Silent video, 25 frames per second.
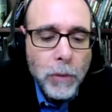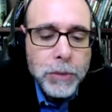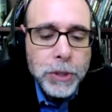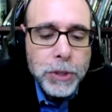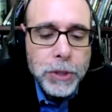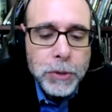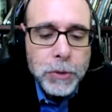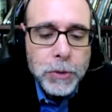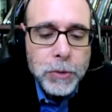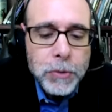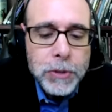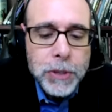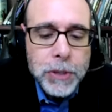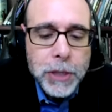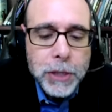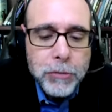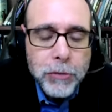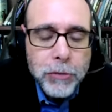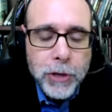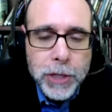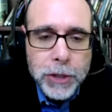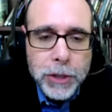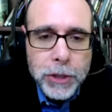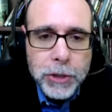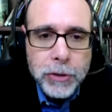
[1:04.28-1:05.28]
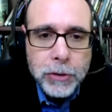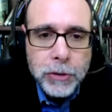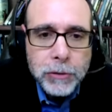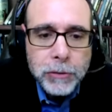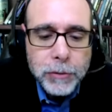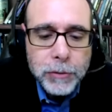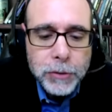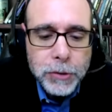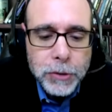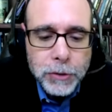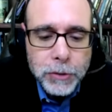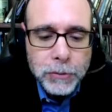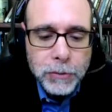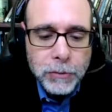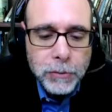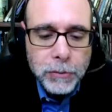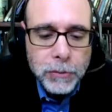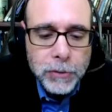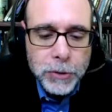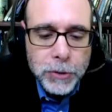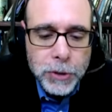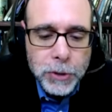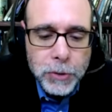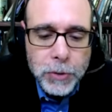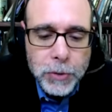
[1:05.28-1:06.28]
Jews and traditional
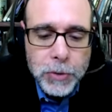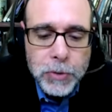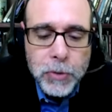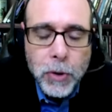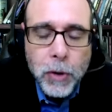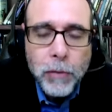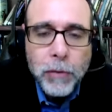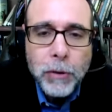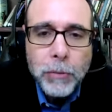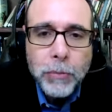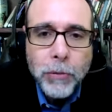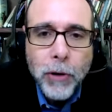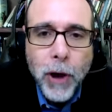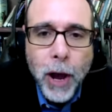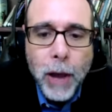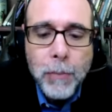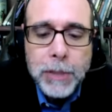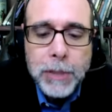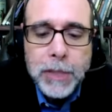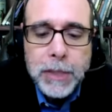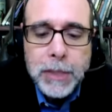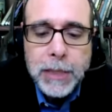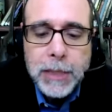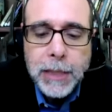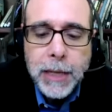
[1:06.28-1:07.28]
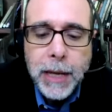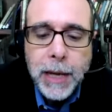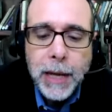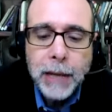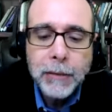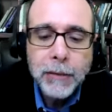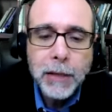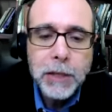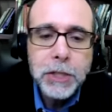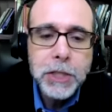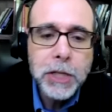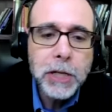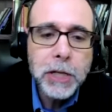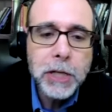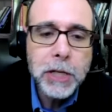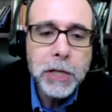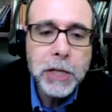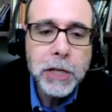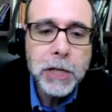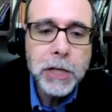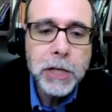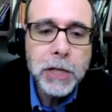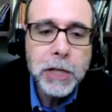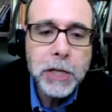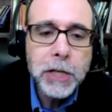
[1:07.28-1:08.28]
Jews over primacy and legitimacy,
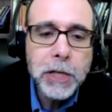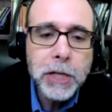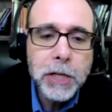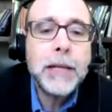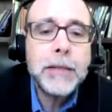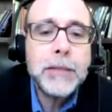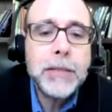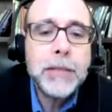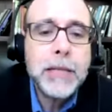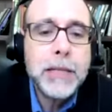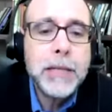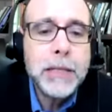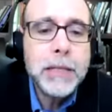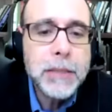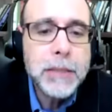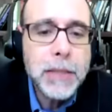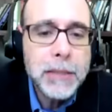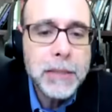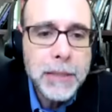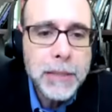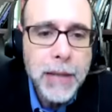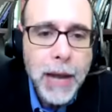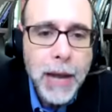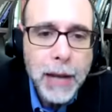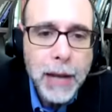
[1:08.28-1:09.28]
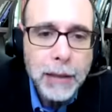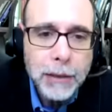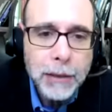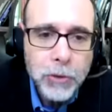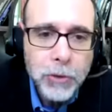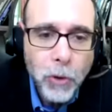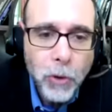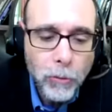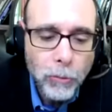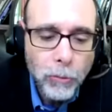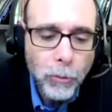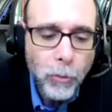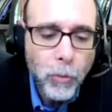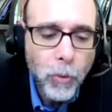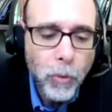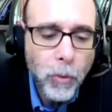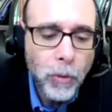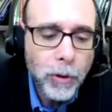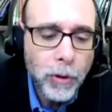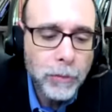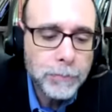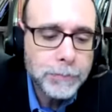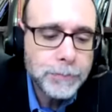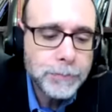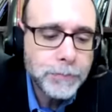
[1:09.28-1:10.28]
hence the Cincinnati Torah
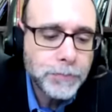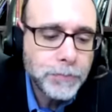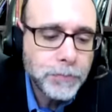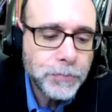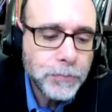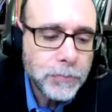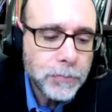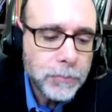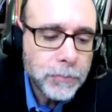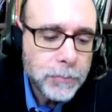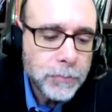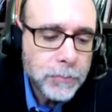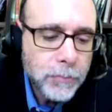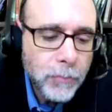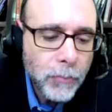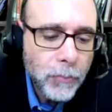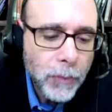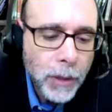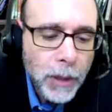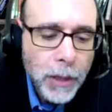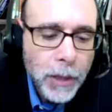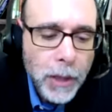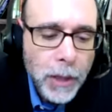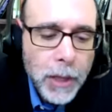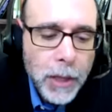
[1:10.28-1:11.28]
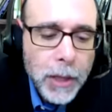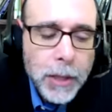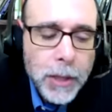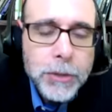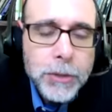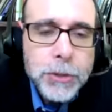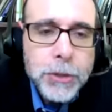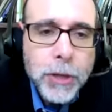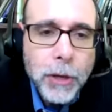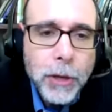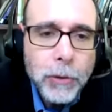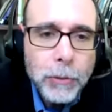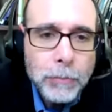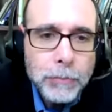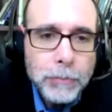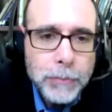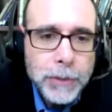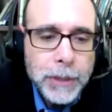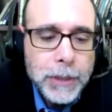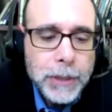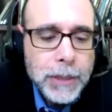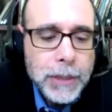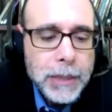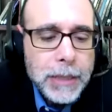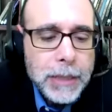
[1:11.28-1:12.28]
War. So,
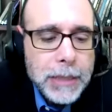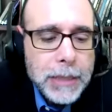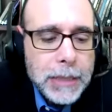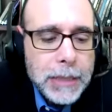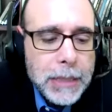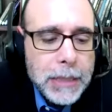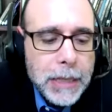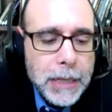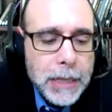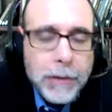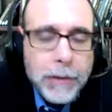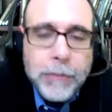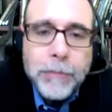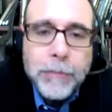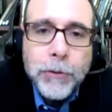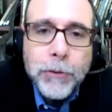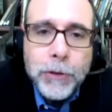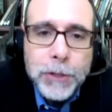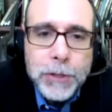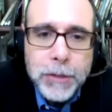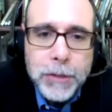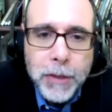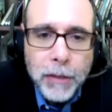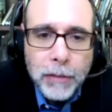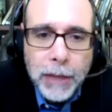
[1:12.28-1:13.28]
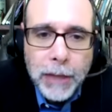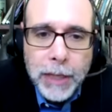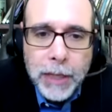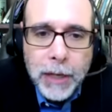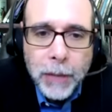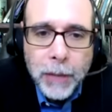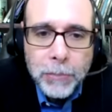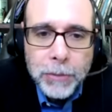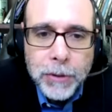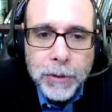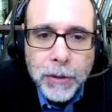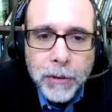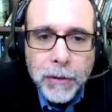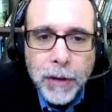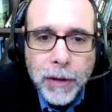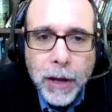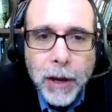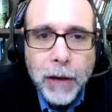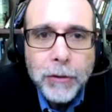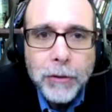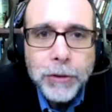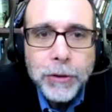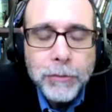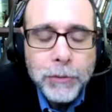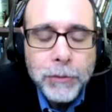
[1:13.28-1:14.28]
first, the lead up to the
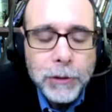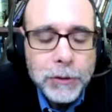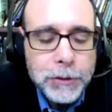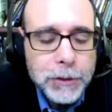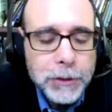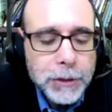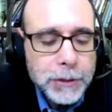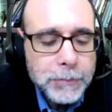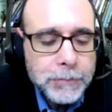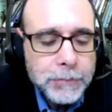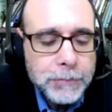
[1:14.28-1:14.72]
controversy.